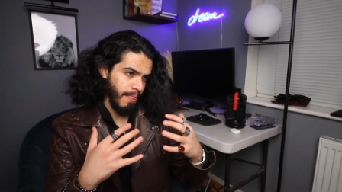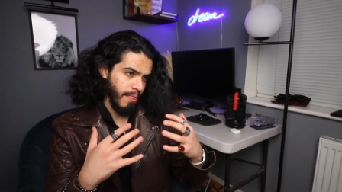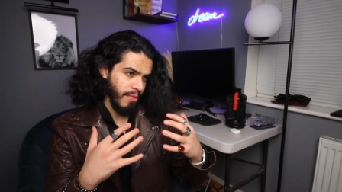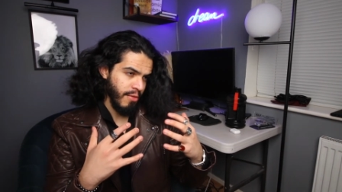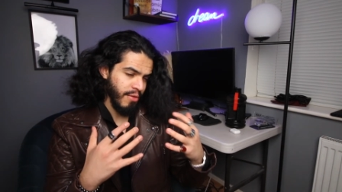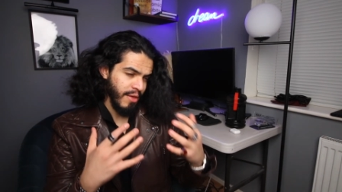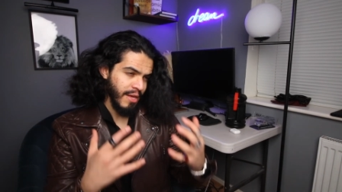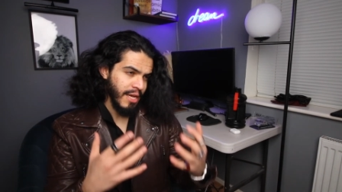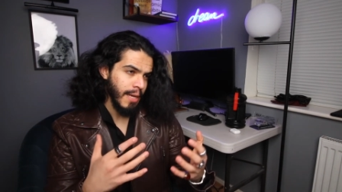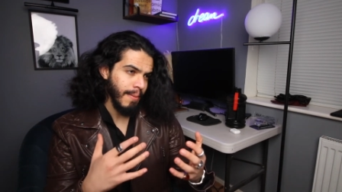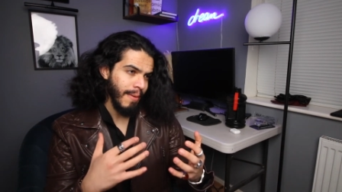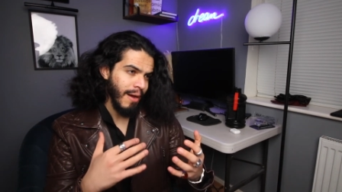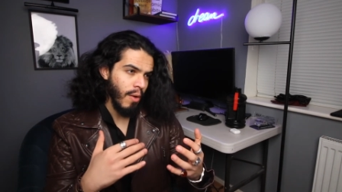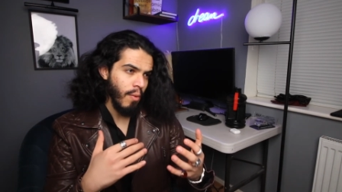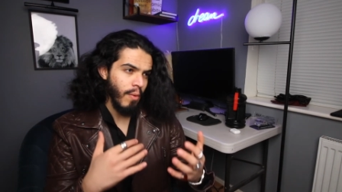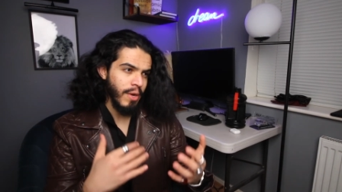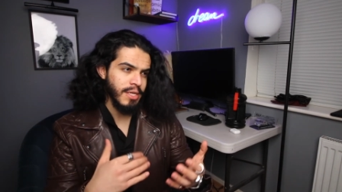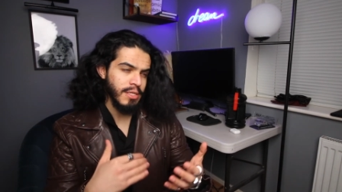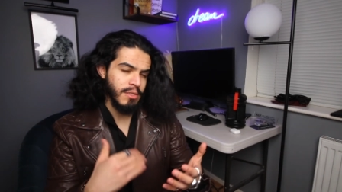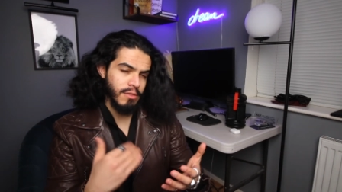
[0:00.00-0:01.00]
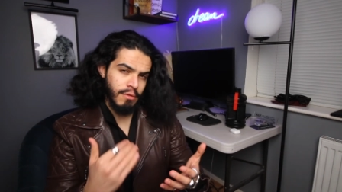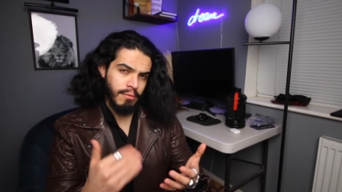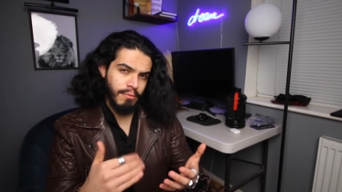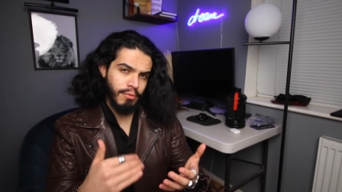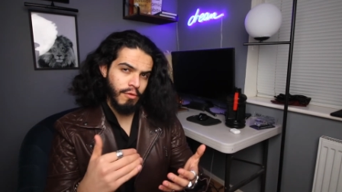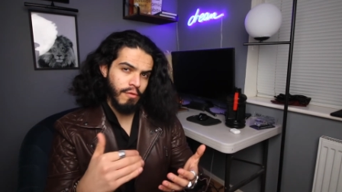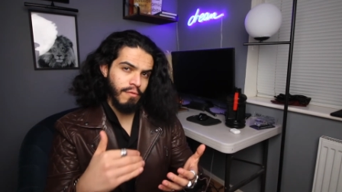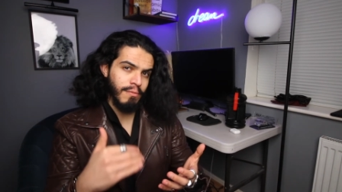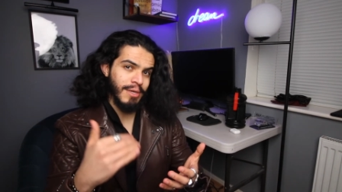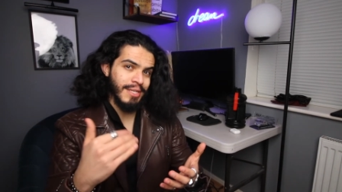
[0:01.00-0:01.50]
think about ways to
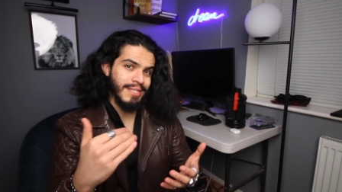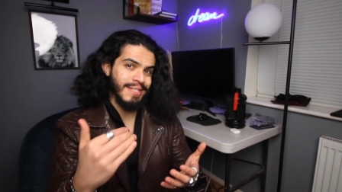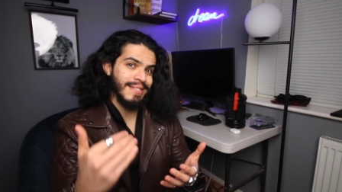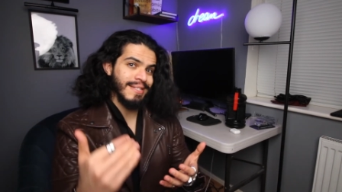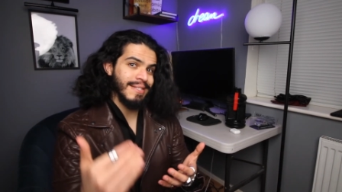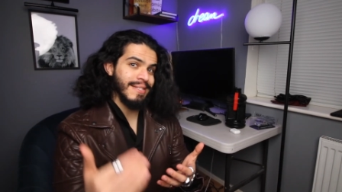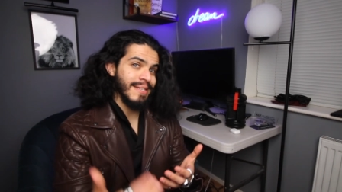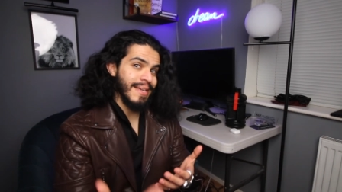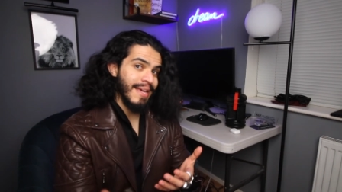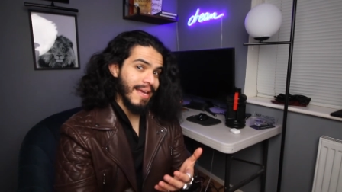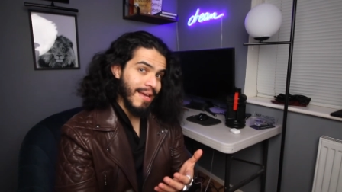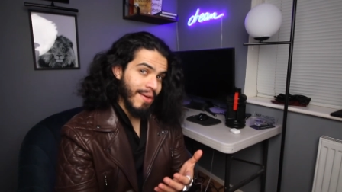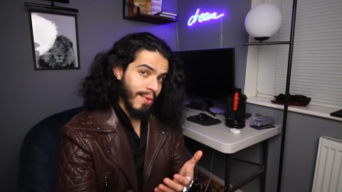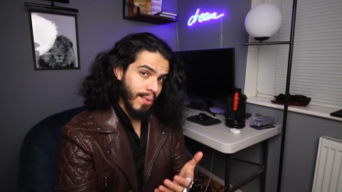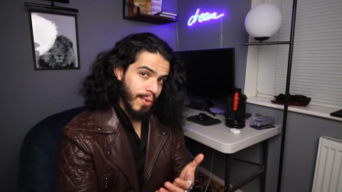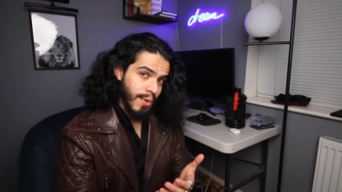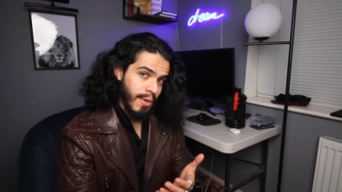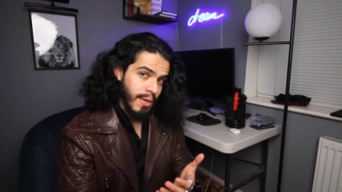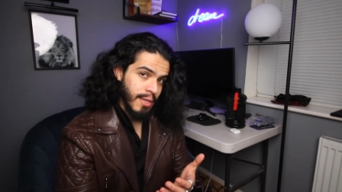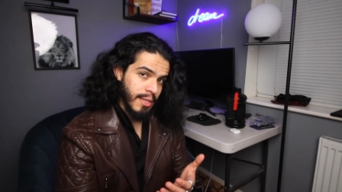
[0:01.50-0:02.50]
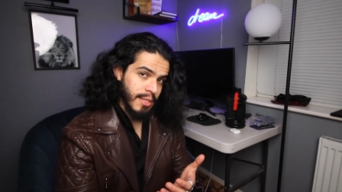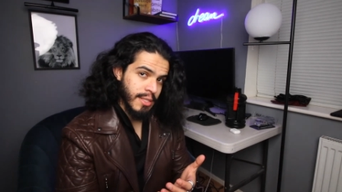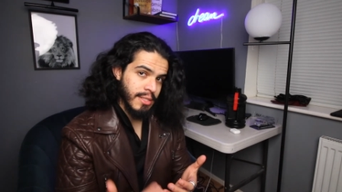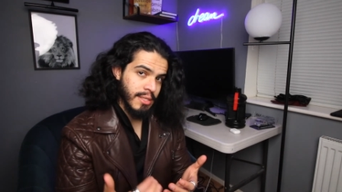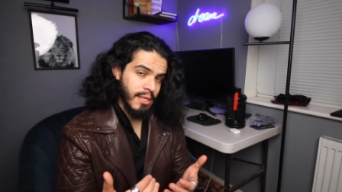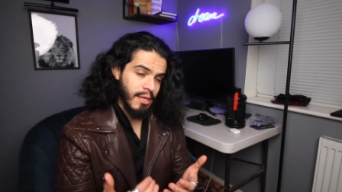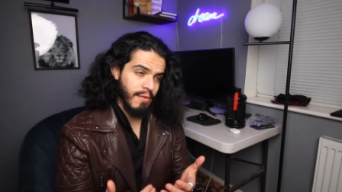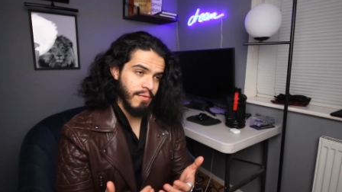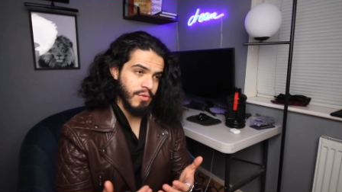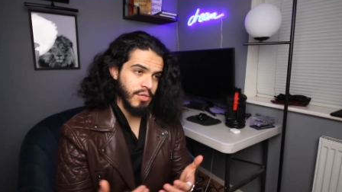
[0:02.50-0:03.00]
improve my skill
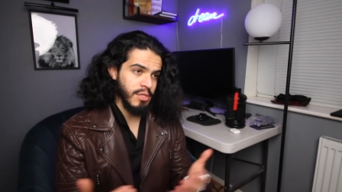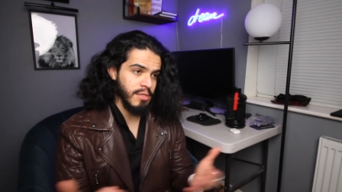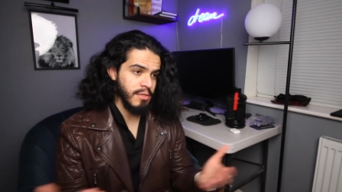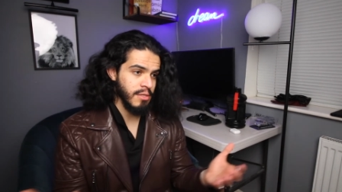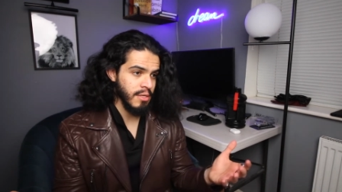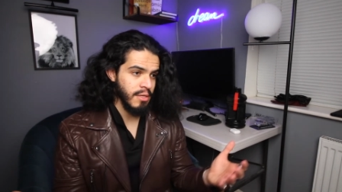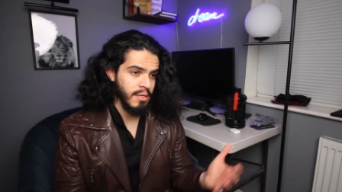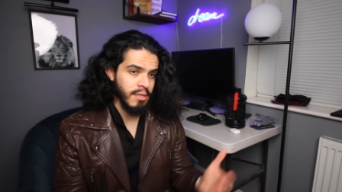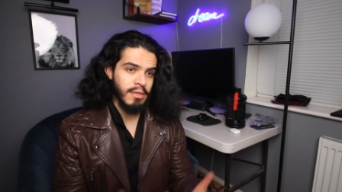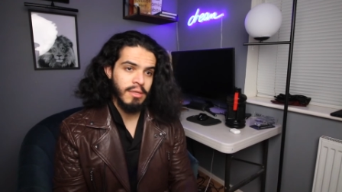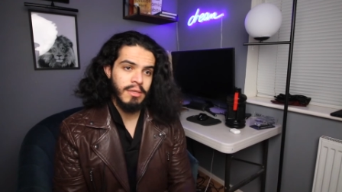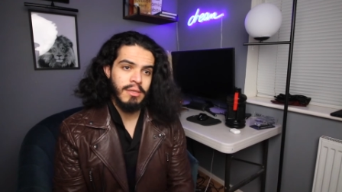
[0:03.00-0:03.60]
instead of just